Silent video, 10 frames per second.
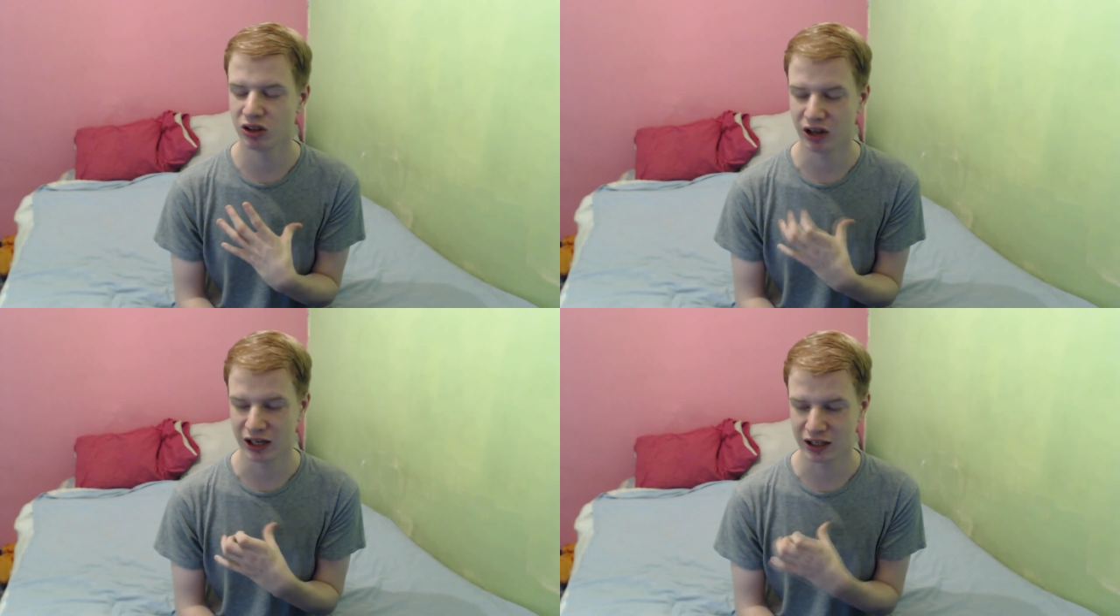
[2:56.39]

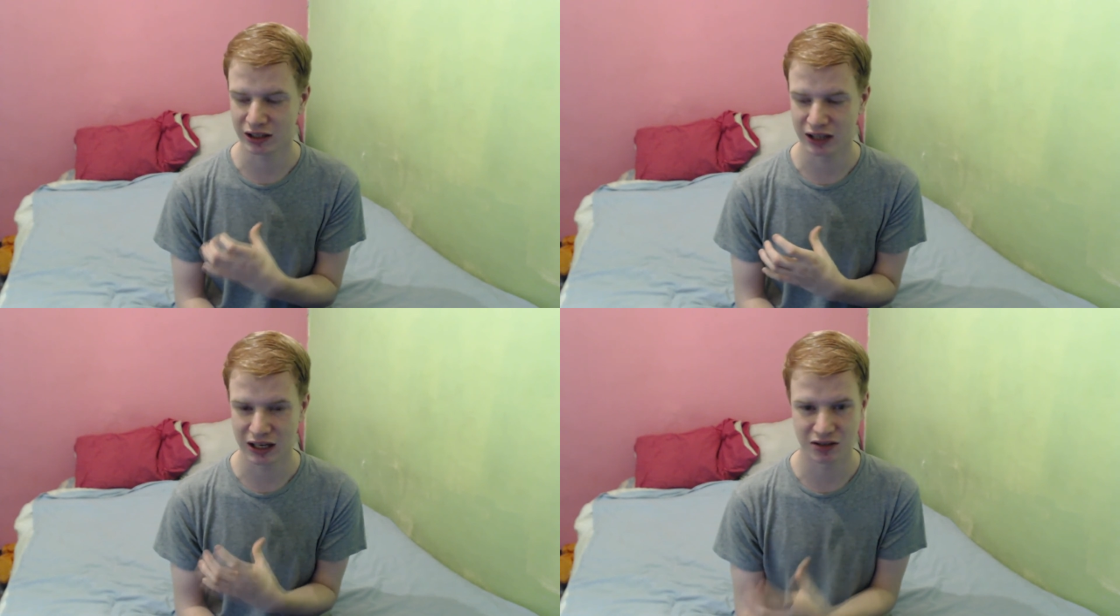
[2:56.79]

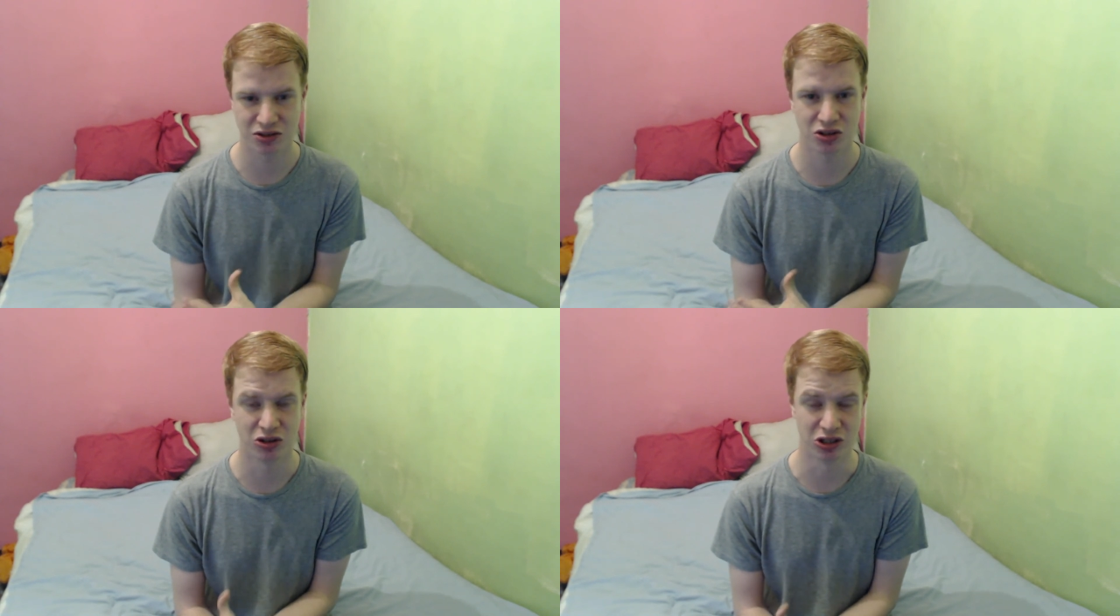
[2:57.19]
like that
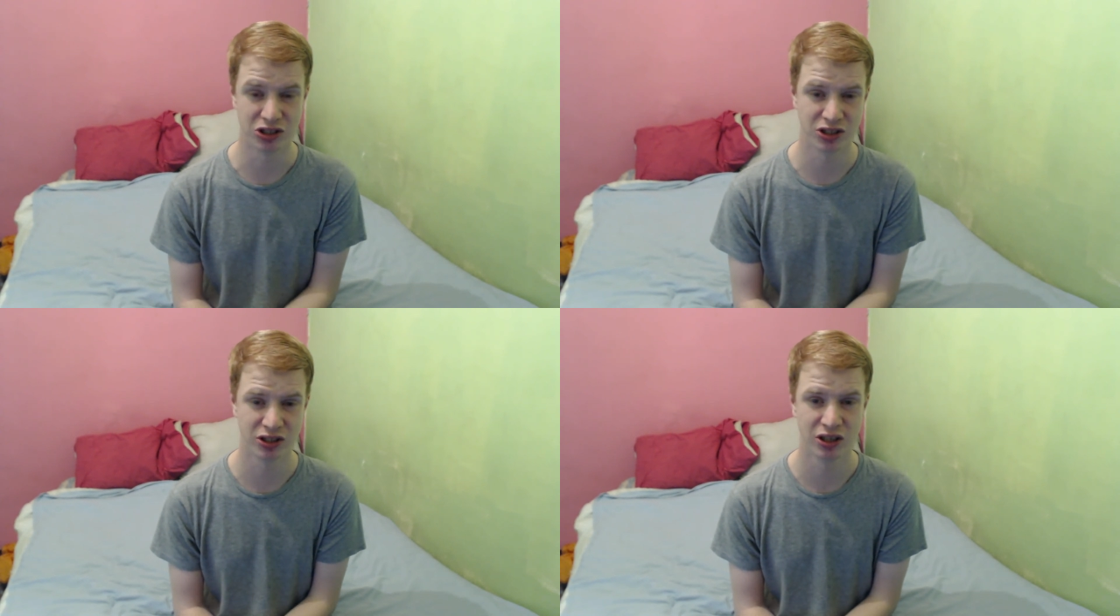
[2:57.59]

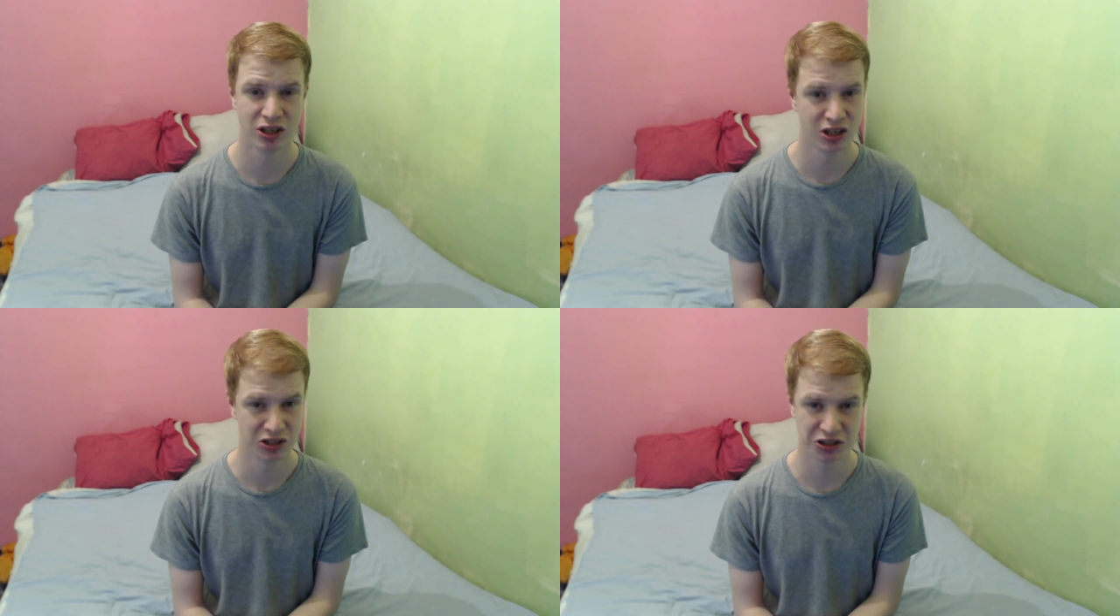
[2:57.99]
solid,
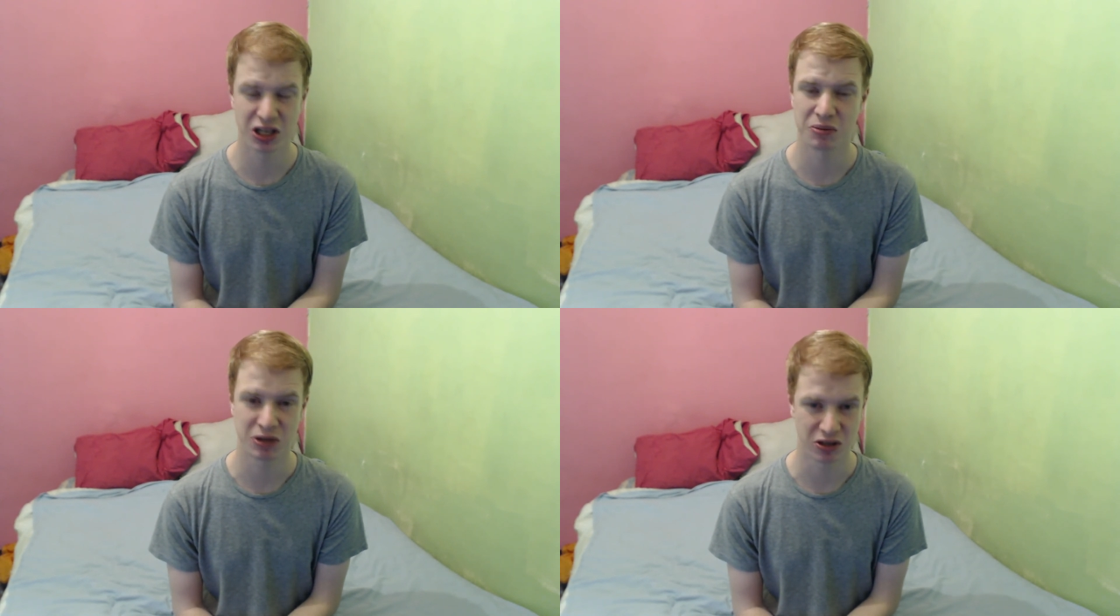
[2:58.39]
it's
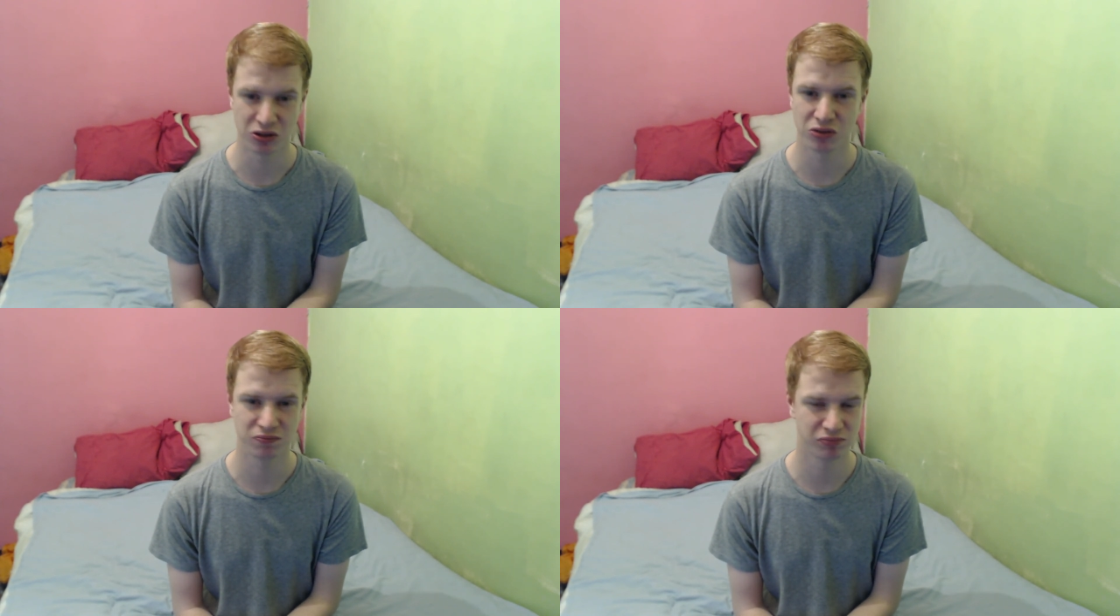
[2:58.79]
going to be
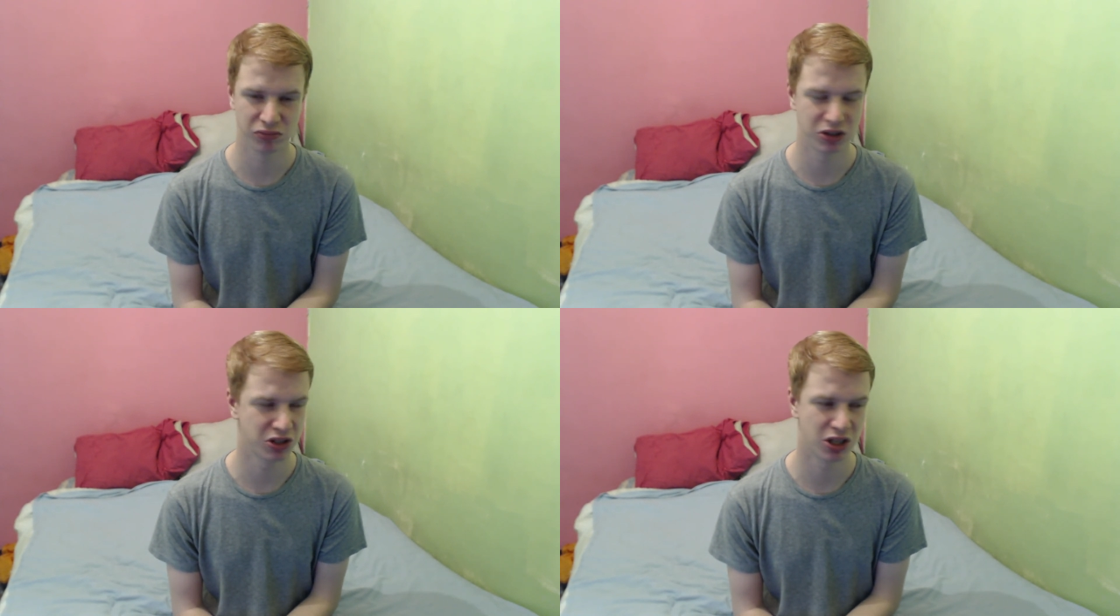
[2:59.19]
an
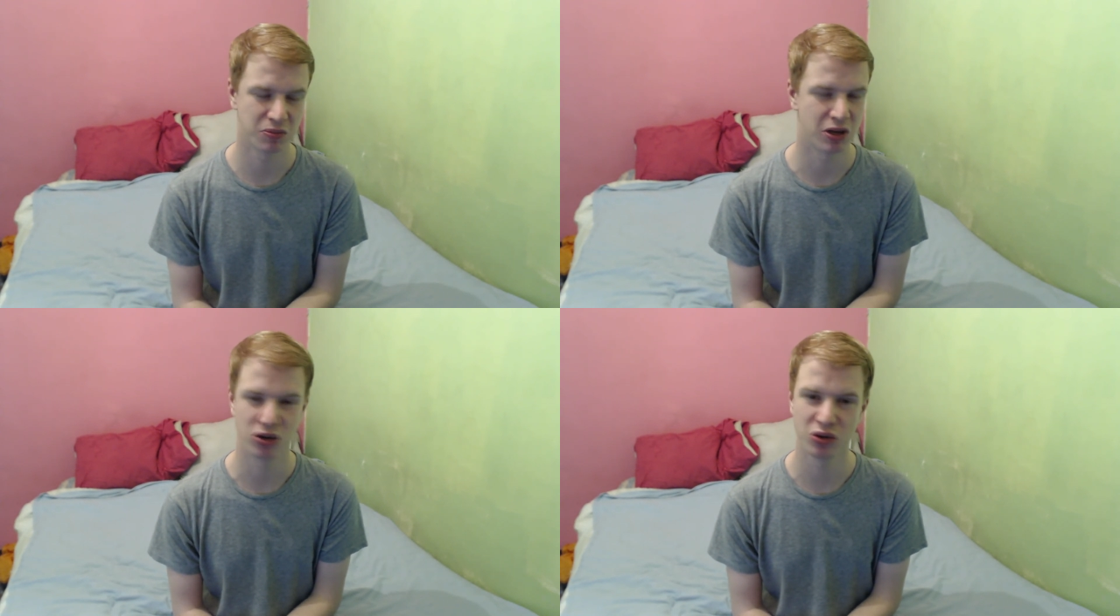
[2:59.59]

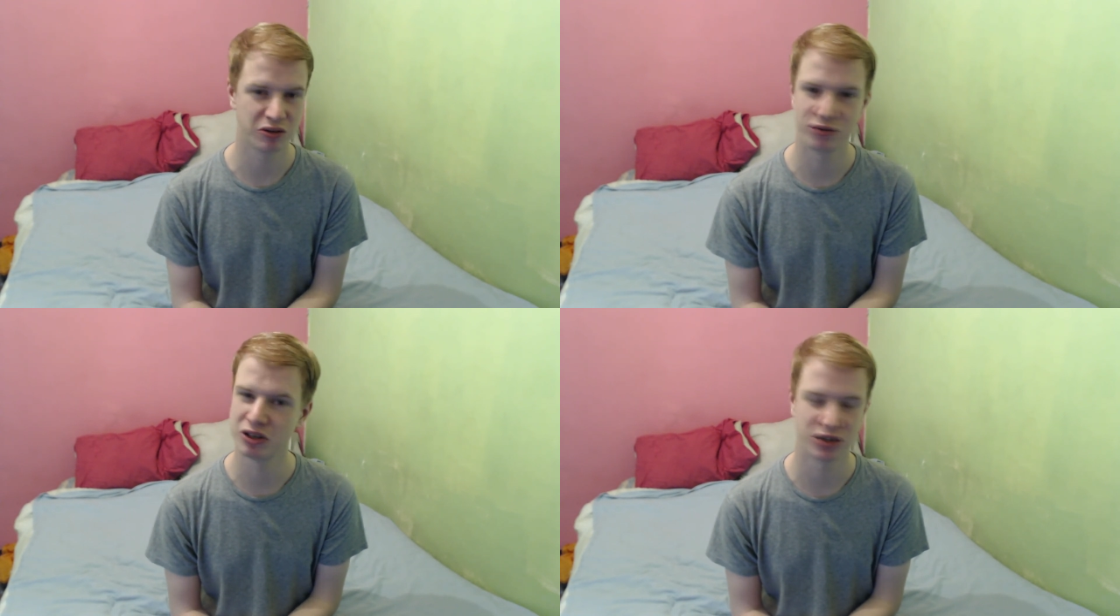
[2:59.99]

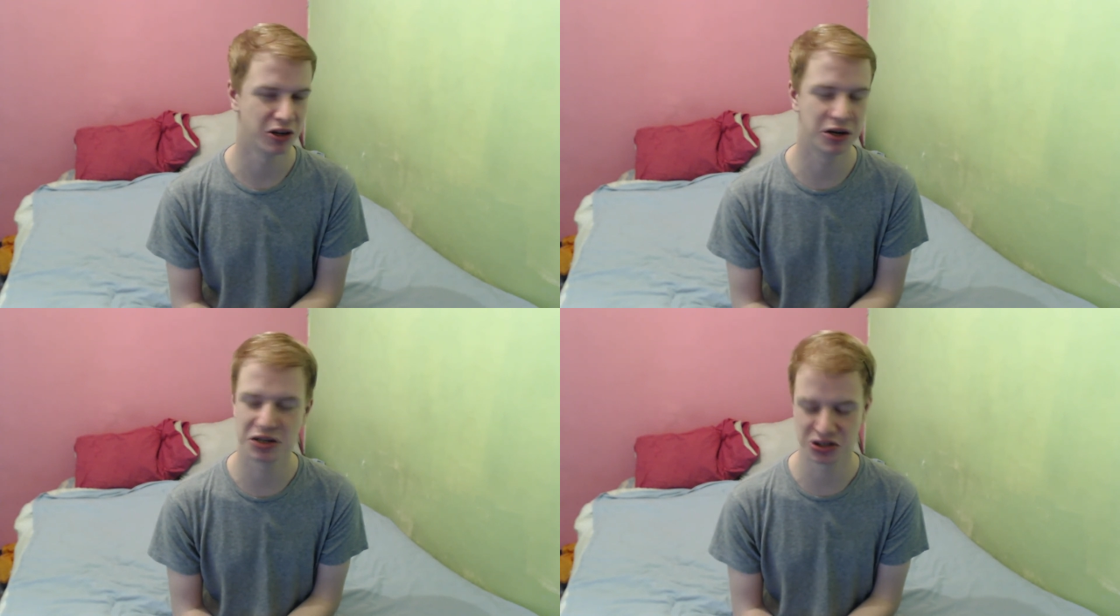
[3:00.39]
annoying video.
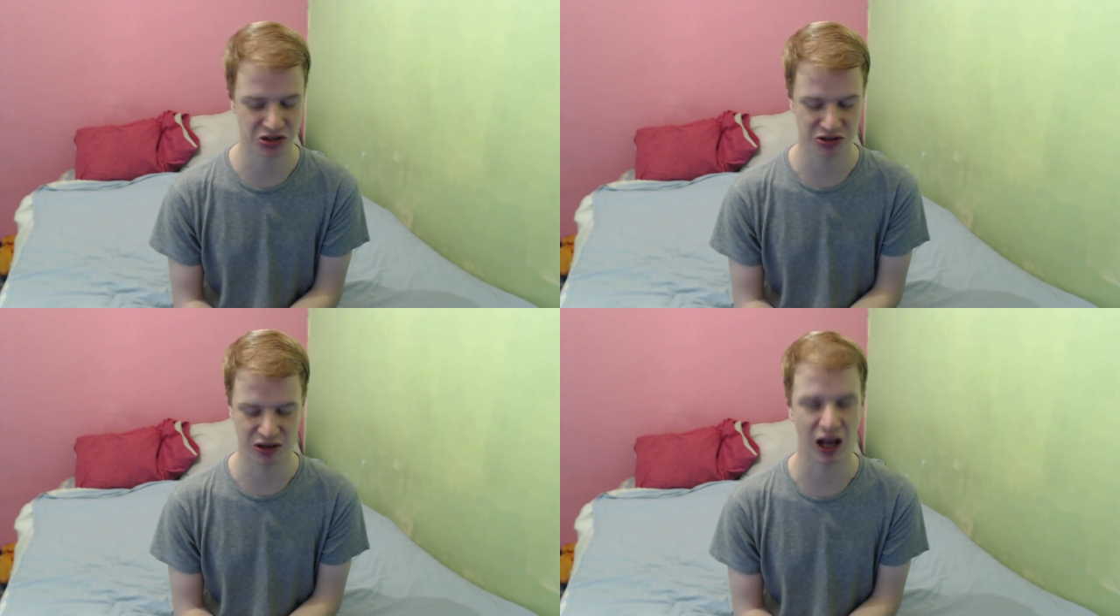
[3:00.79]
It
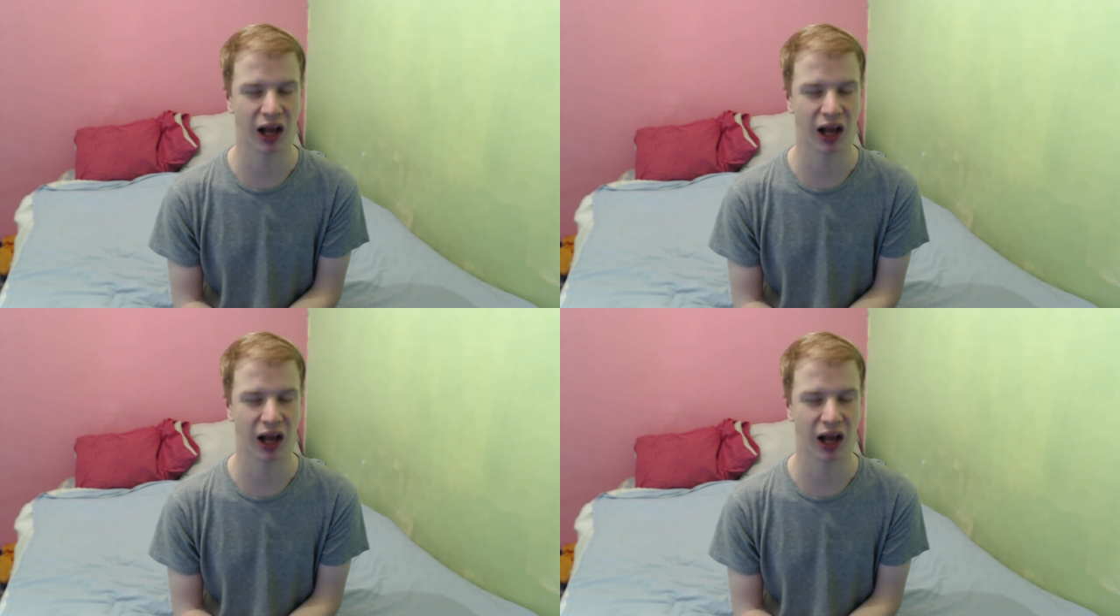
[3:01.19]
just